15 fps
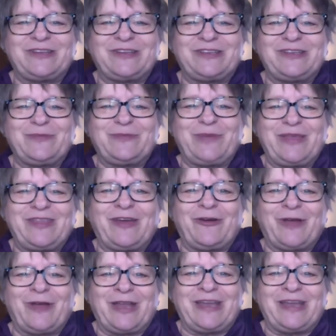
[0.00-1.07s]
to be there
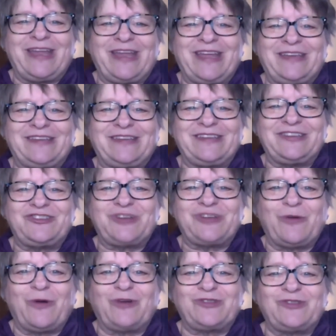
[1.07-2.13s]
and to show
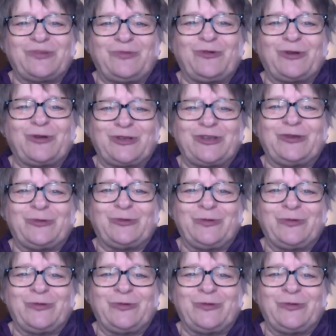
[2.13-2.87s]
our support too.